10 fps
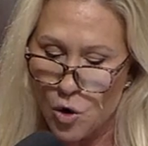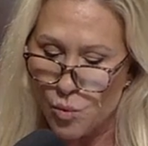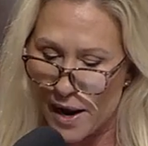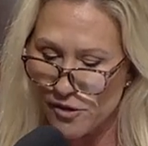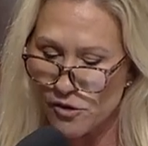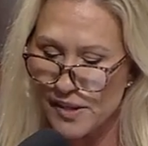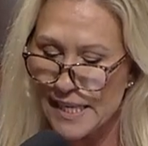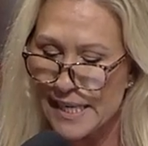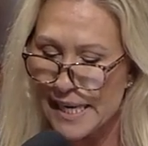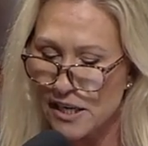Rather
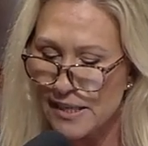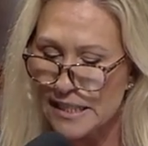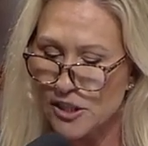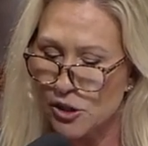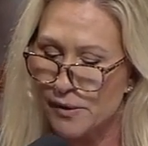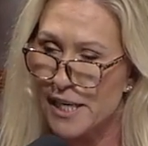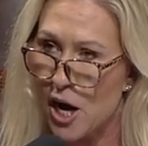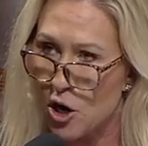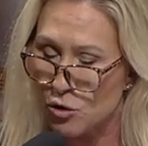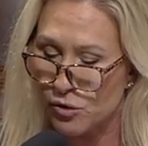than adhering to an
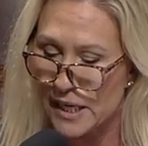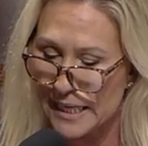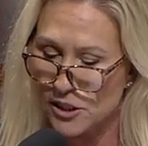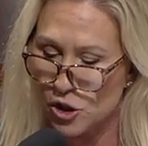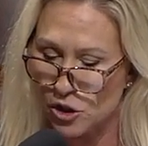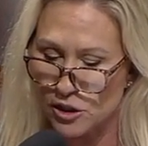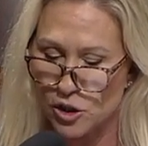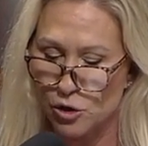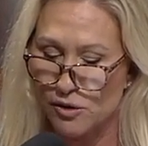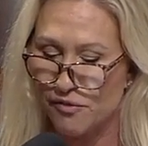oath he took
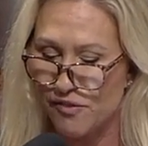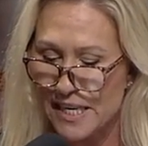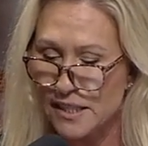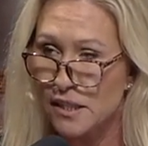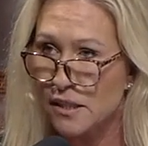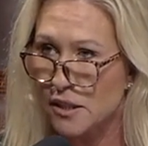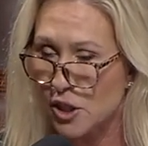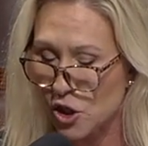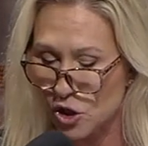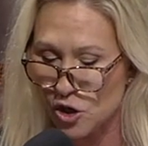to defend and
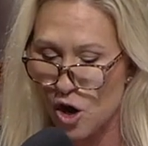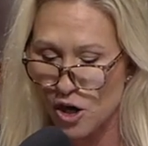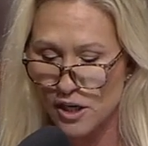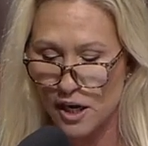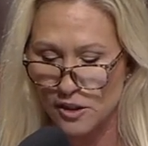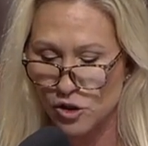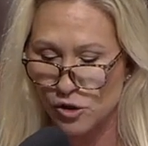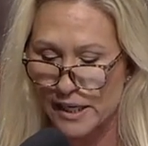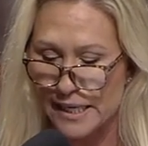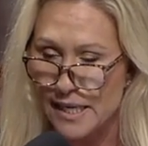secure our
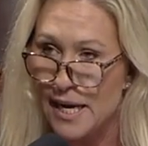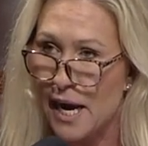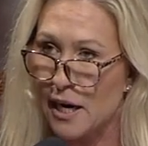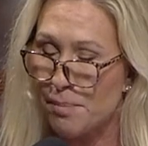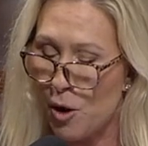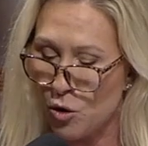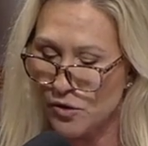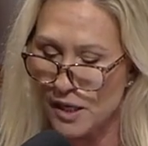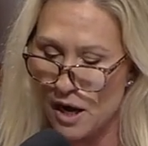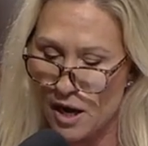country and
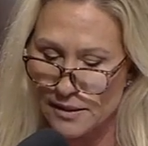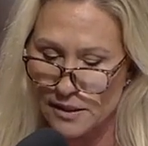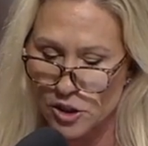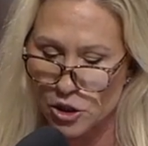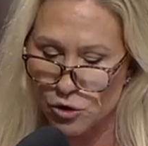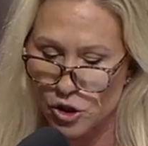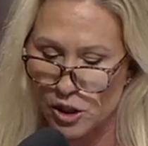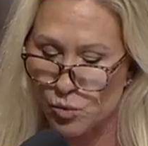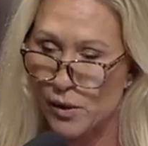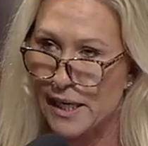uphold the
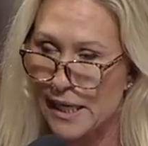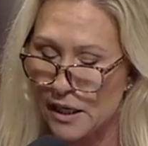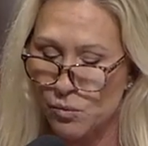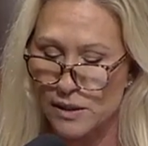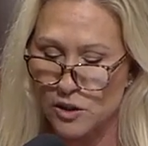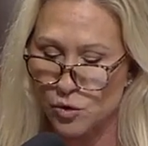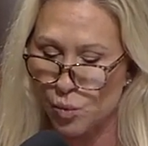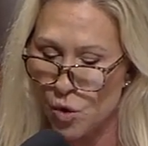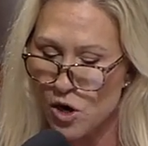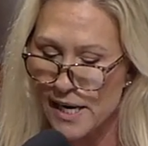Constitution when he was
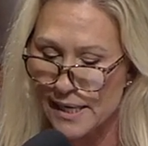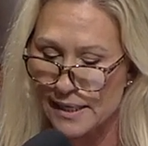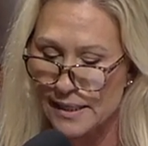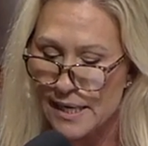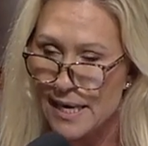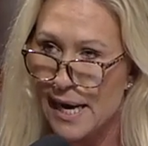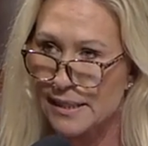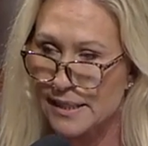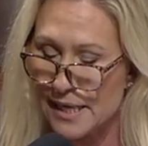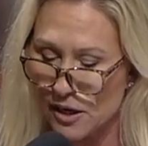sworn in
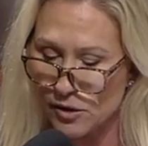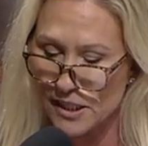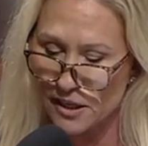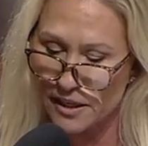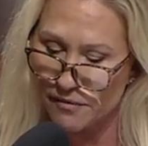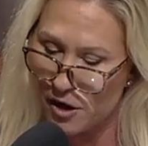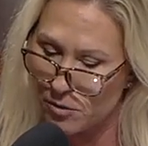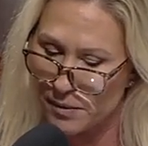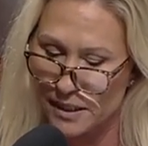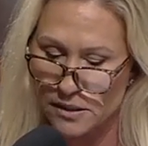as Secretary of
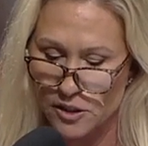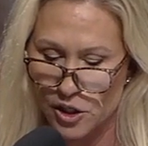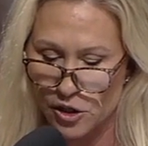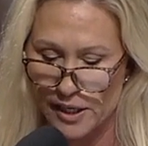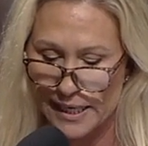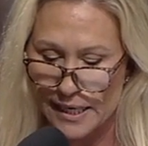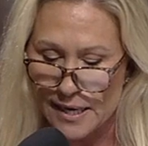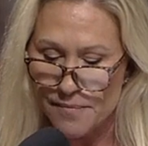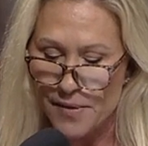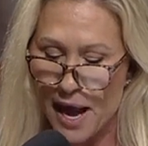Homeland Security,
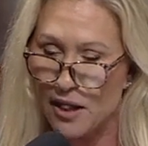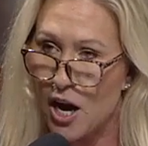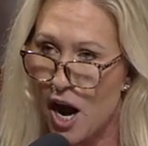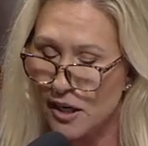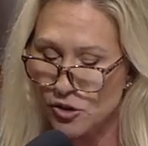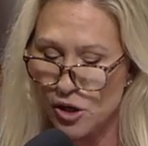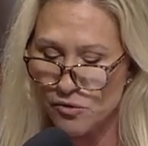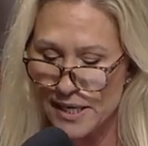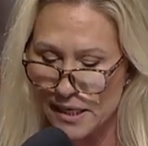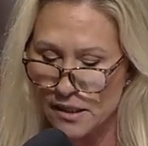Alejandro
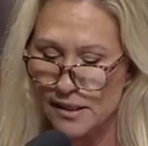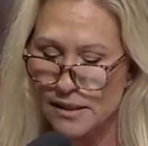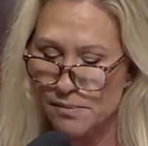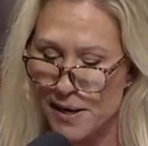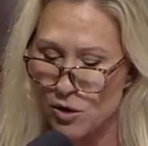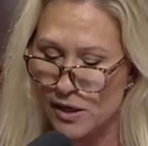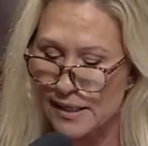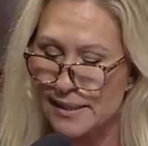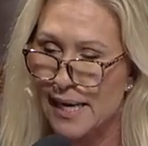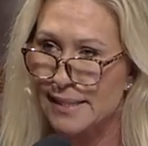Nicolas
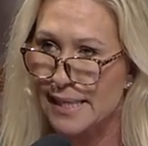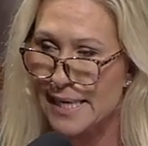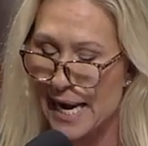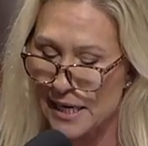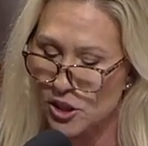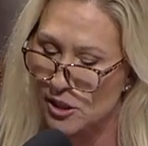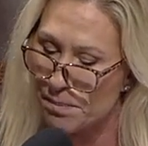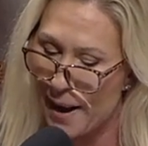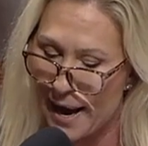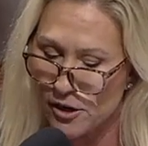Mayorkas has engaged in a
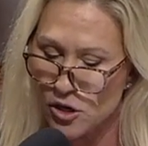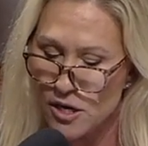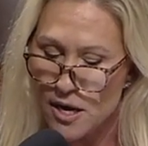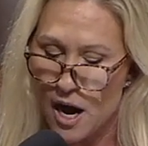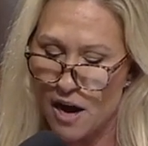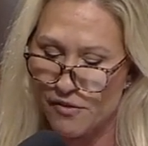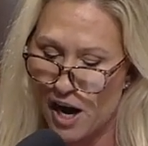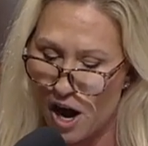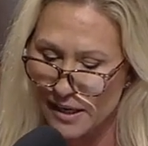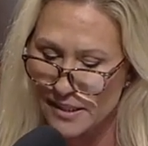pattern of
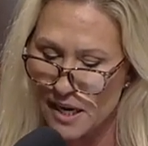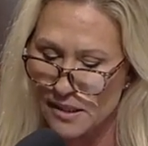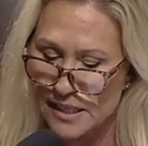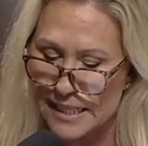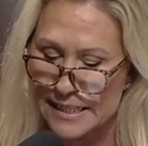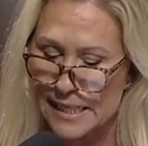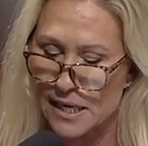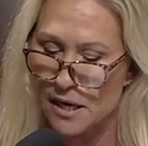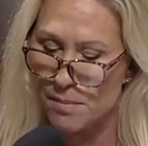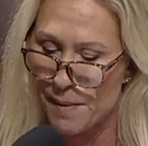conduct that is
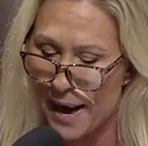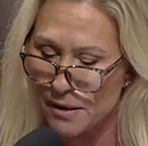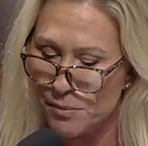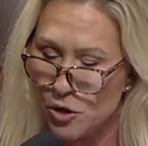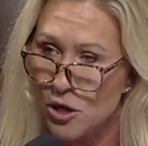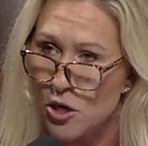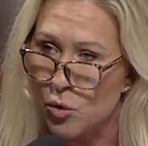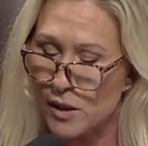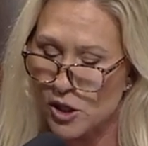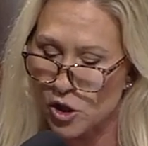incompatible
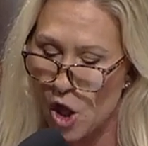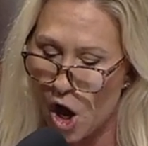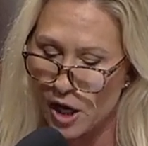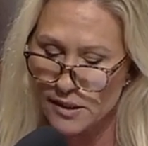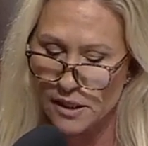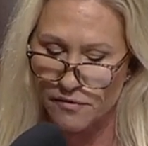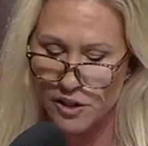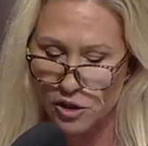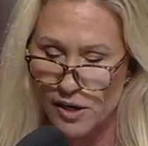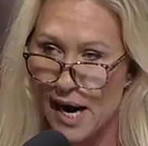with the laws of
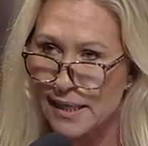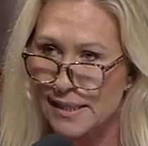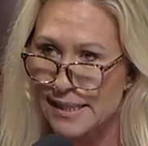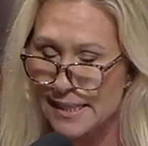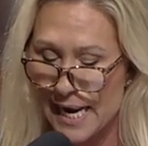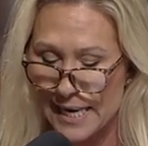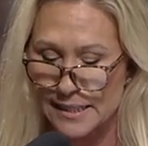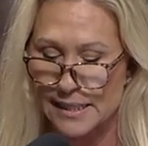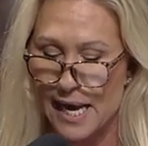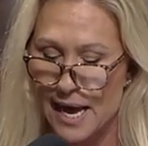the United
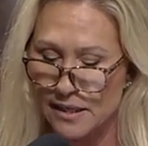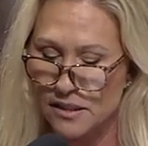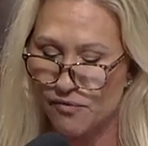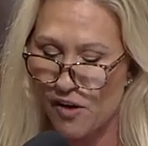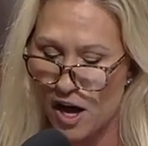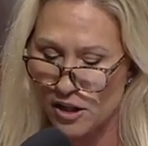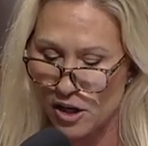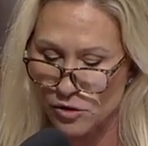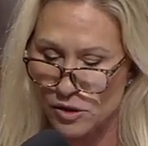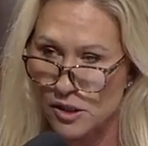States as
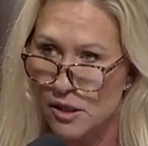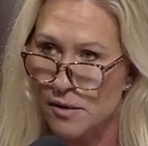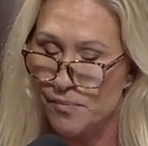follows.